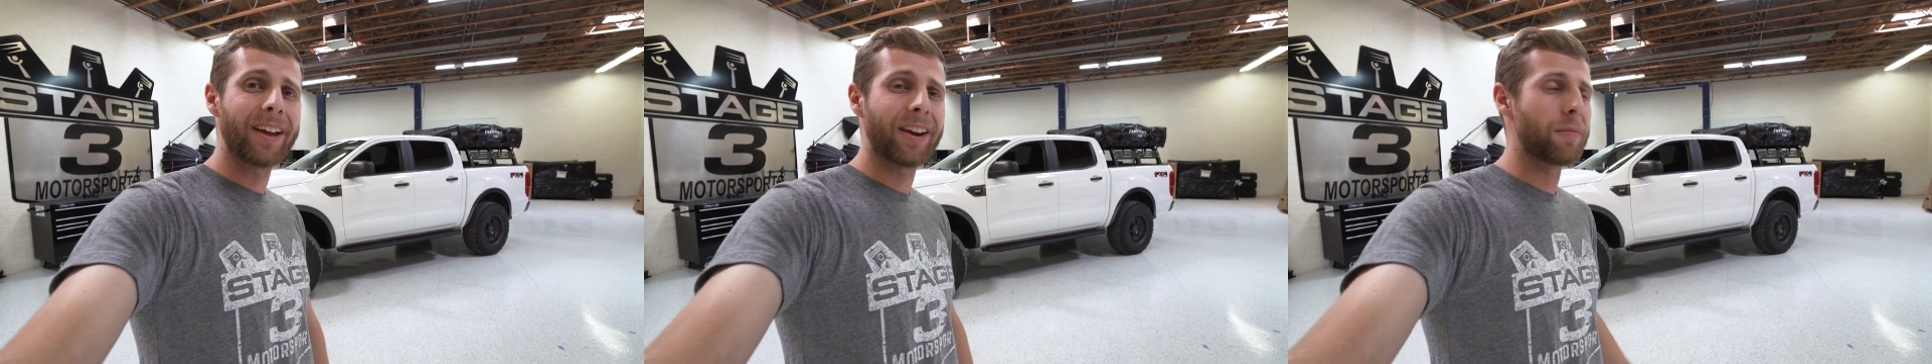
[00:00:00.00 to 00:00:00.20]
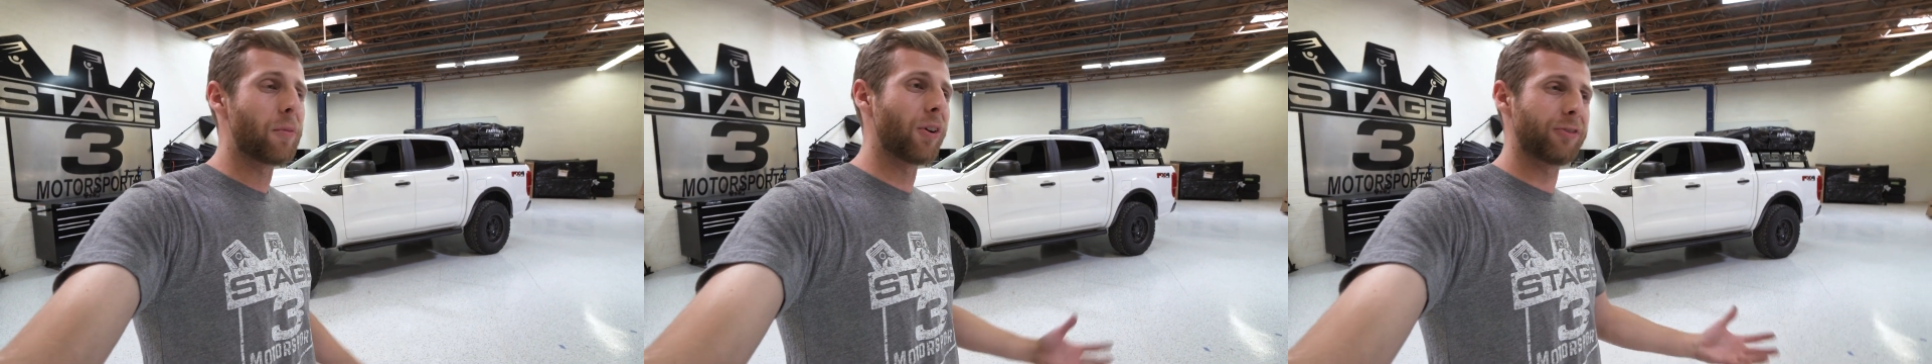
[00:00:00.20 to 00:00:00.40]

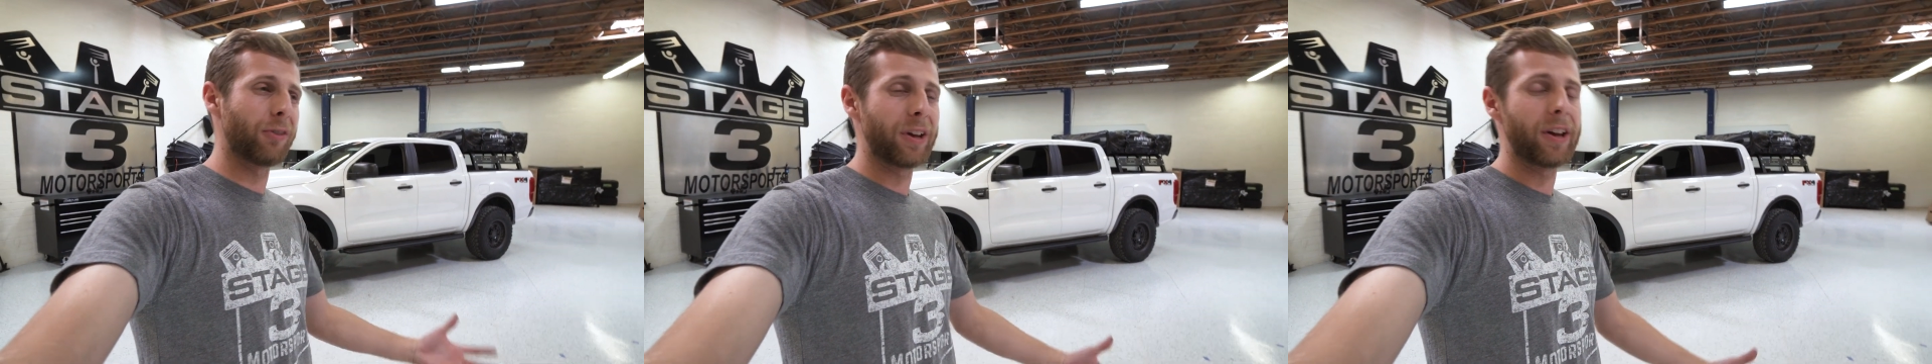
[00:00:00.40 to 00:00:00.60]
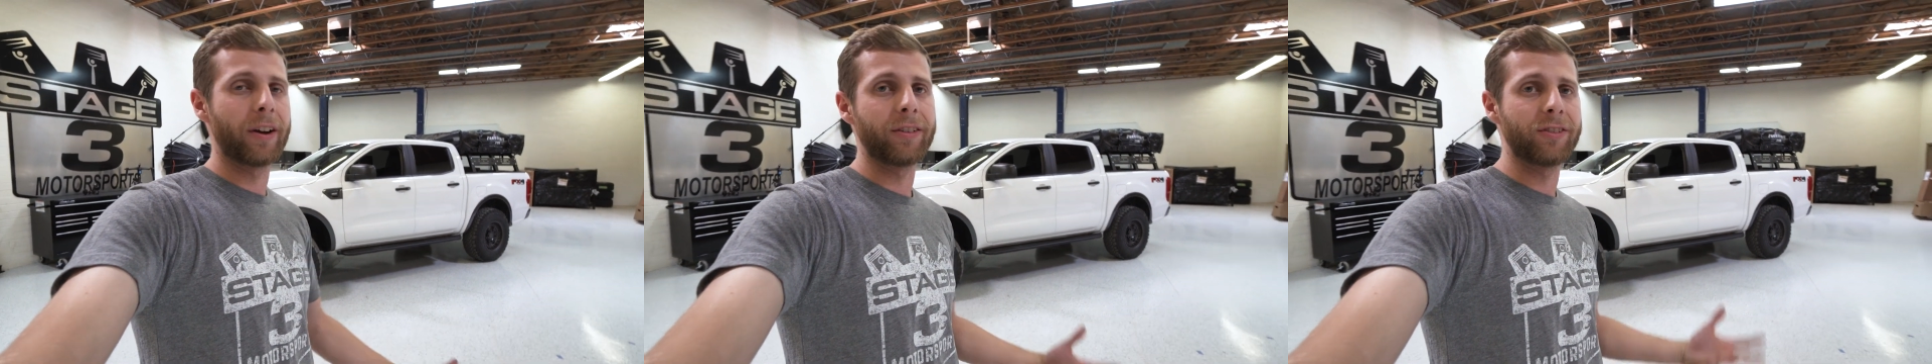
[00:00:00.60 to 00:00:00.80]
And I'm also
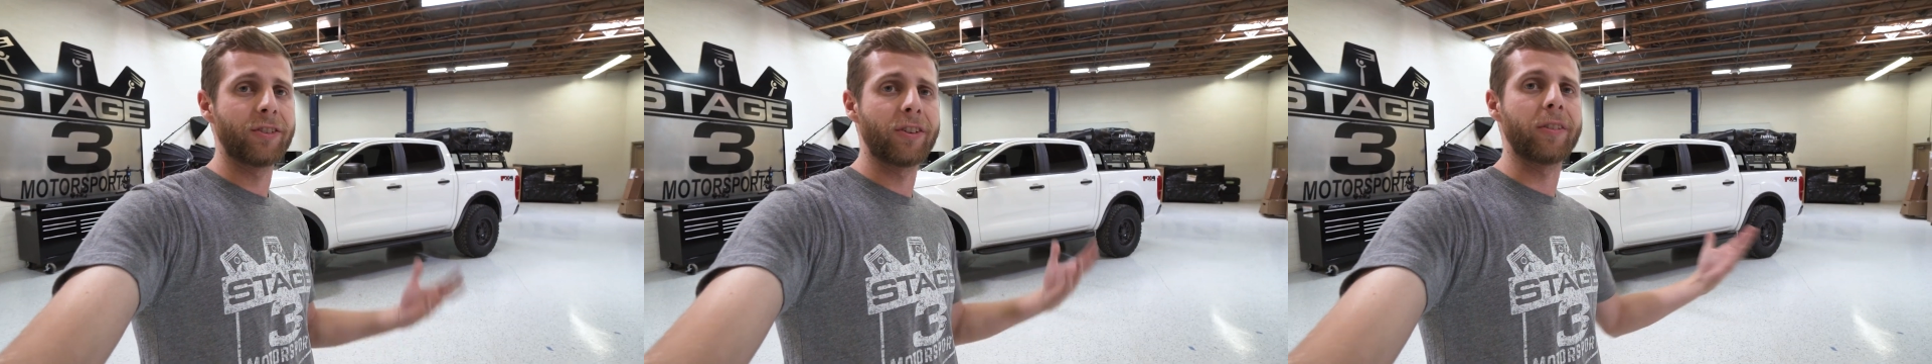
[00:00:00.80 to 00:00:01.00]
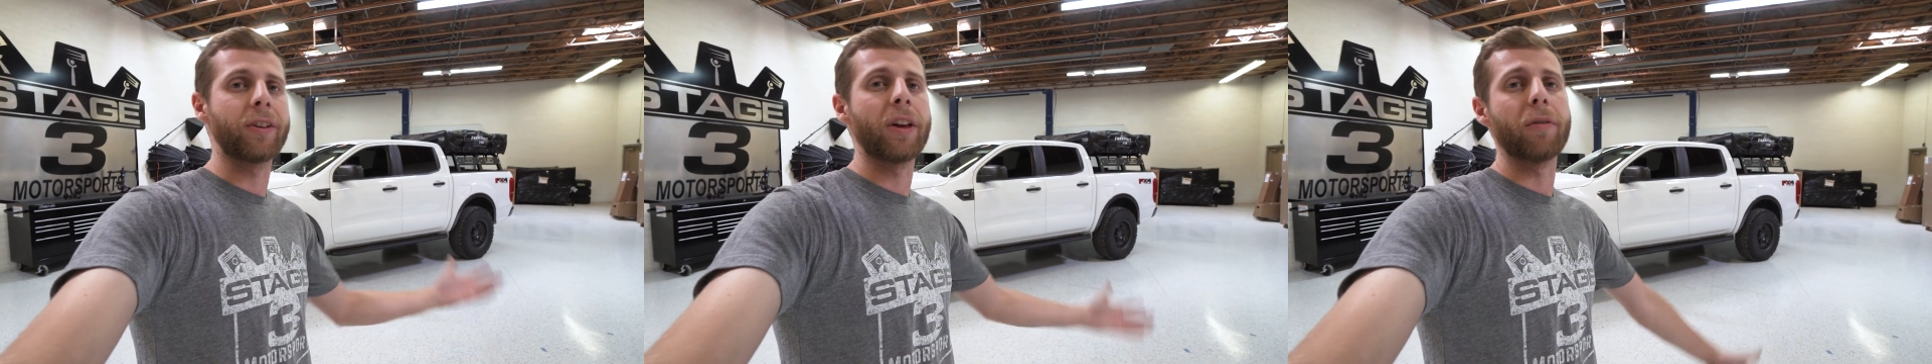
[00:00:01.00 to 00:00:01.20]
curious to
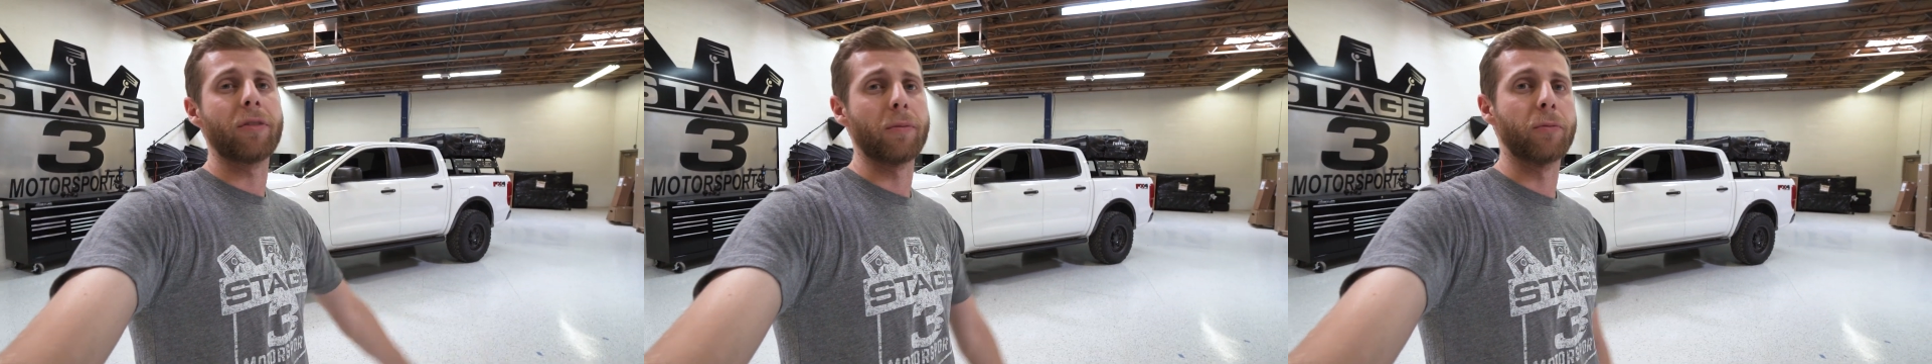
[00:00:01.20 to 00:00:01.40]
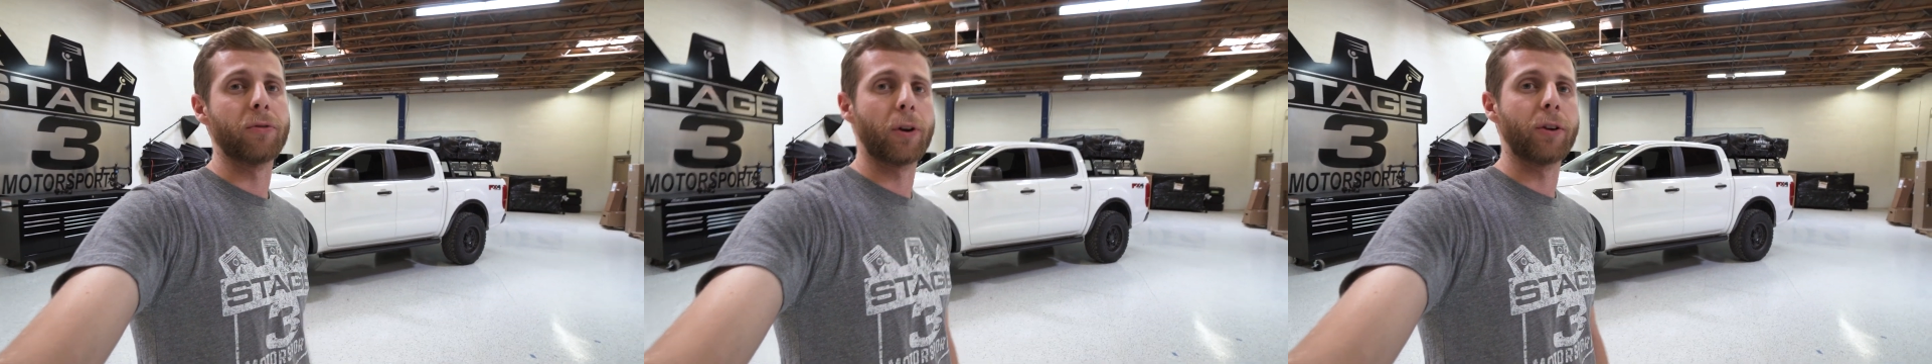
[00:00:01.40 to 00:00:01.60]
just give
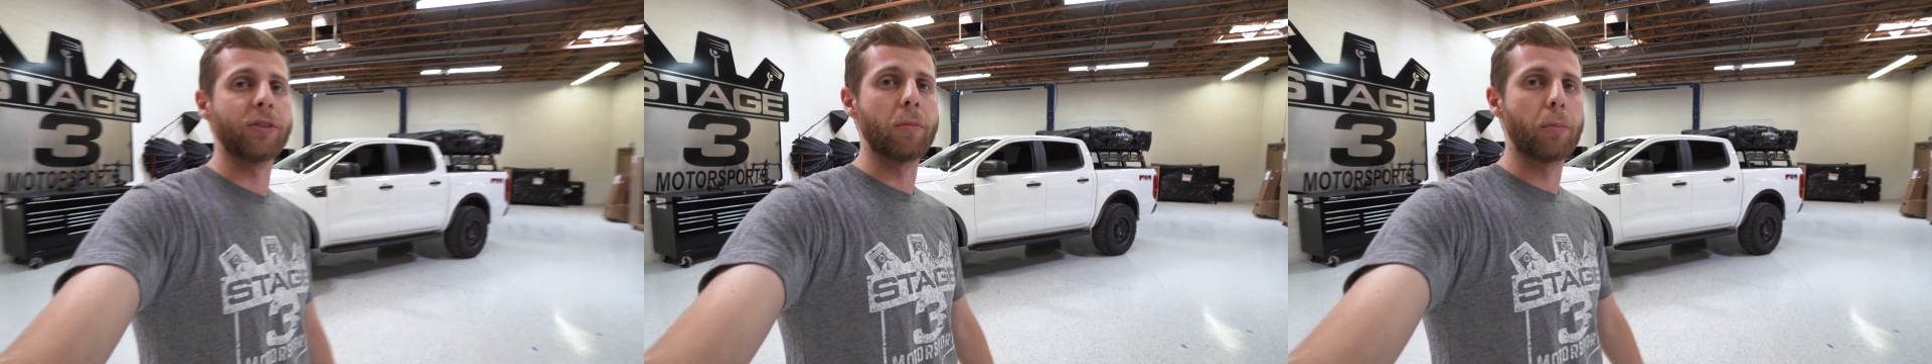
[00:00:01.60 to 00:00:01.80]
some first